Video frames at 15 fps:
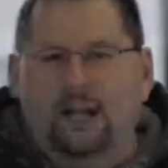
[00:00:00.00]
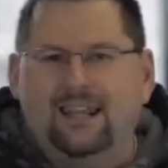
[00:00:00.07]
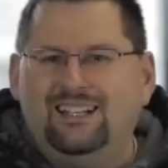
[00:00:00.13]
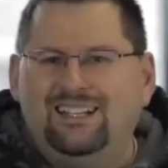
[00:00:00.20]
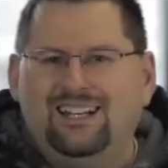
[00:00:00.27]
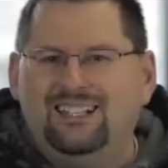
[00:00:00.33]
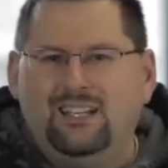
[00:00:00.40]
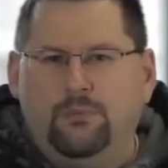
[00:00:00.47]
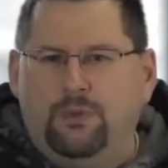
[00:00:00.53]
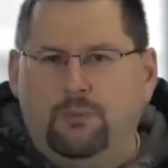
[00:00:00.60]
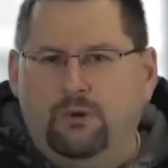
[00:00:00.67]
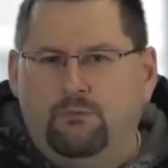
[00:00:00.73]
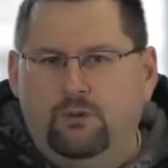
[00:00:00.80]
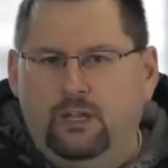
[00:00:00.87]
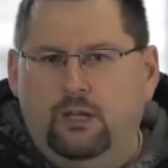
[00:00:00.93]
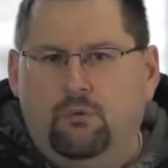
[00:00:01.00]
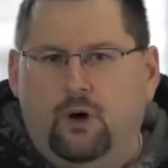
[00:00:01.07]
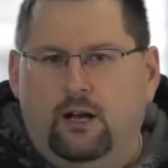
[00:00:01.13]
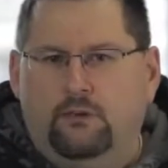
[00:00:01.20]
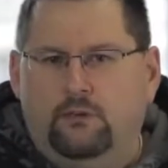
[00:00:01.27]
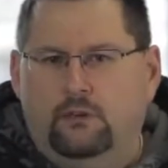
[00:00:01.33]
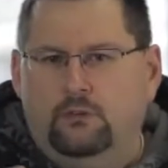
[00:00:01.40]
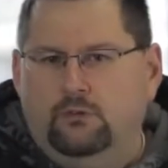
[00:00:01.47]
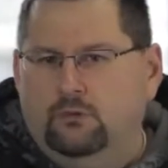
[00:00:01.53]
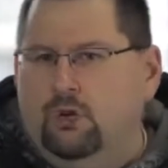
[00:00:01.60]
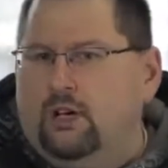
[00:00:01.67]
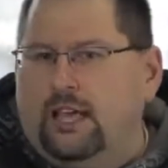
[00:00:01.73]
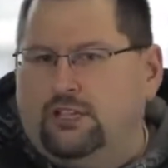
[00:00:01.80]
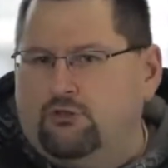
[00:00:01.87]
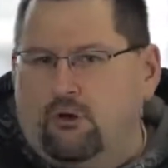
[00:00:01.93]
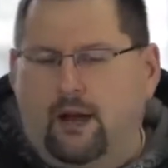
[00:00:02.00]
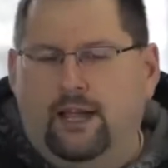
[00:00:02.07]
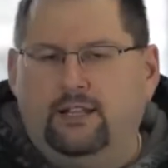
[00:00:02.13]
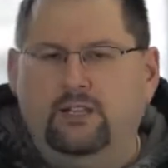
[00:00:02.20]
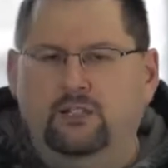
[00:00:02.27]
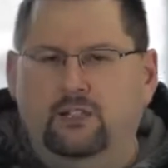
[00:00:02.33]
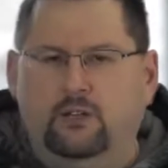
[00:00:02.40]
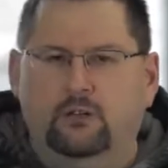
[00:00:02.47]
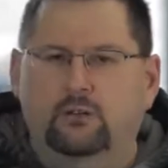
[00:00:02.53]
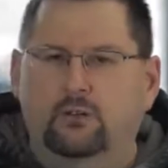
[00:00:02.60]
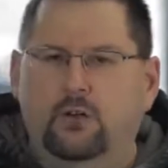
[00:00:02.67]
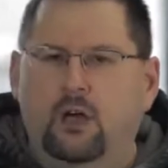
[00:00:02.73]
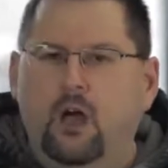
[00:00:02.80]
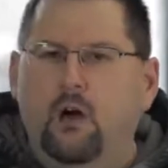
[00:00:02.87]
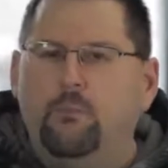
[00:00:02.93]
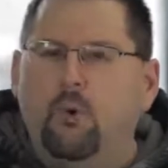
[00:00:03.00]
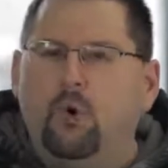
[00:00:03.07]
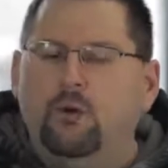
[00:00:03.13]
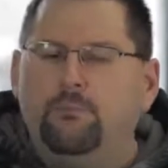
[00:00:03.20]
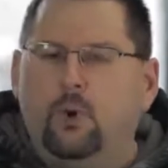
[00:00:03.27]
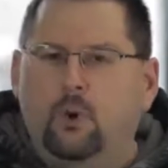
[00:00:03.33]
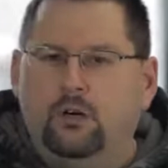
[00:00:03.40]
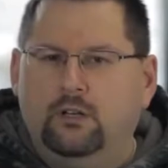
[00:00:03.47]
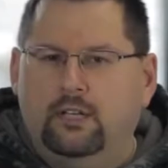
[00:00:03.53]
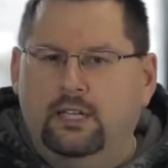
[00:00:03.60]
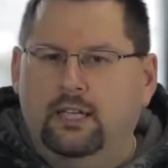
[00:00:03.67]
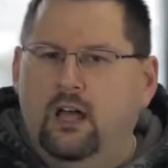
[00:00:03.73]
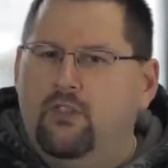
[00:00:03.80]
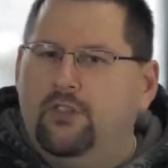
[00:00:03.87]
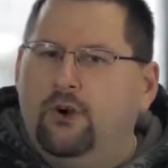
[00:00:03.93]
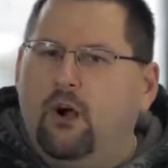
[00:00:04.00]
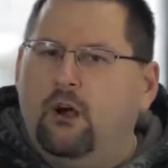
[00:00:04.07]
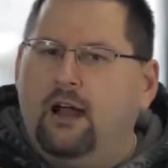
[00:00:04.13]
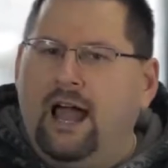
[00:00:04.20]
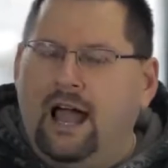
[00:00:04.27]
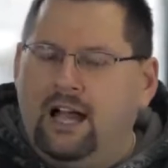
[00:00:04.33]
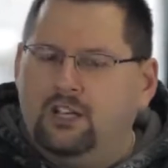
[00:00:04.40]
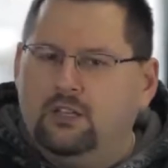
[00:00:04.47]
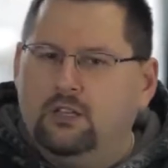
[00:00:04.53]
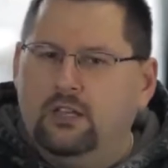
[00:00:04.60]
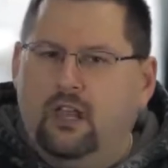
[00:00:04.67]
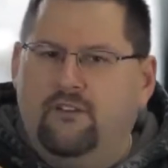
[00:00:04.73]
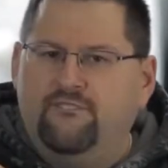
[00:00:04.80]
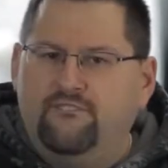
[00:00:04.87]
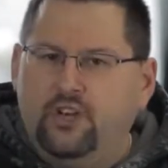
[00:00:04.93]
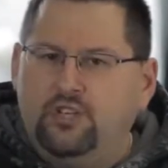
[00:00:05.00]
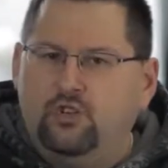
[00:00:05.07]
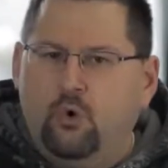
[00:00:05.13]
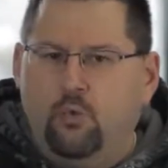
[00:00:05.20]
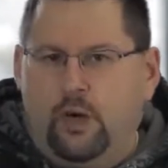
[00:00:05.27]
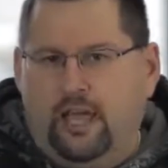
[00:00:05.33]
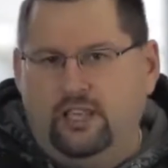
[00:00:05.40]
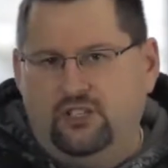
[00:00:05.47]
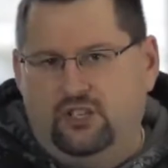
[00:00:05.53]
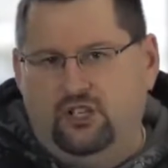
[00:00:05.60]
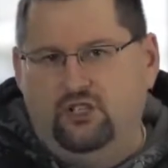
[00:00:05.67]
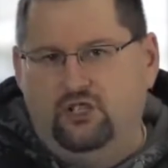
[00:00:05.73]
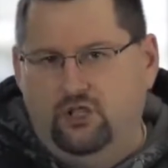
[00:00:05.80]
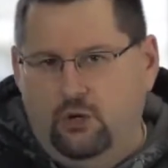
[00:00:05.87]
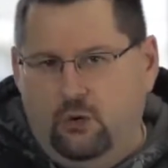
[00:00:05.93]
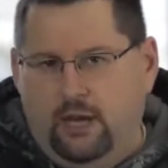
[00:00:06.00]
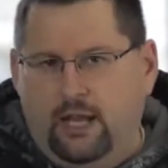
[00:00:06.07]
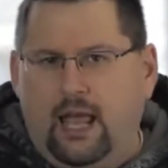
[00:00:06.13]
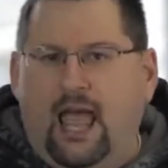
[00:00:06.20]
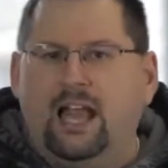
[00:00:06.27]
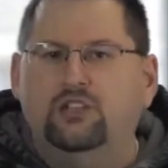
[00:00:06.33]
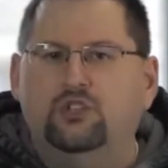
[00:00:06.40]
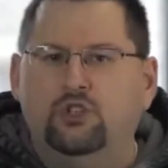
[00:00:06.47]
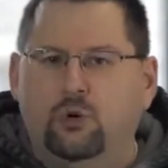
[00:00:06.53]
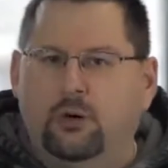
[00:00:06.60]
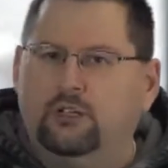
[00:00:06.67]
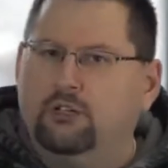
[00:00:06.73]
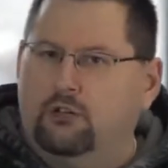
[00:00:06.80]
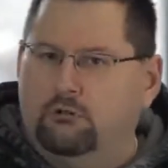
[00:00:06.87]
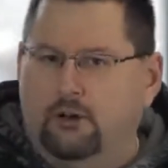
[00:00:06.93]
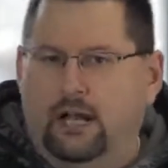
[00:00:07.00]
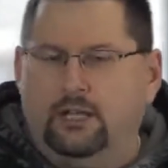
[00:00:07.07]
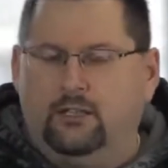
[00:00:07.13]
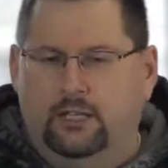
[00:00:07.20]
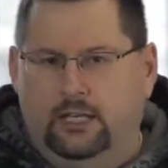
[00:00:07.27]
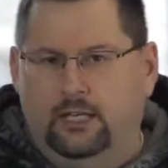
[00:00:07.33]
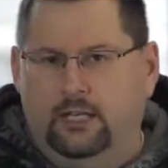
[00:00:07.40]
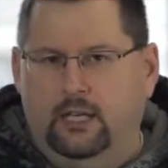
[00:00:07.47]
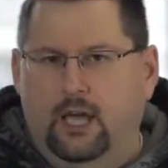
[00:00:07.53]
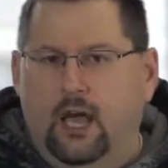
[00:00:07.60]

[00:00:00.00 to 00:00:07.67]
And that's not something we really want to look at trying to do. More importantly, there are actually official ways to do it and do it correctly.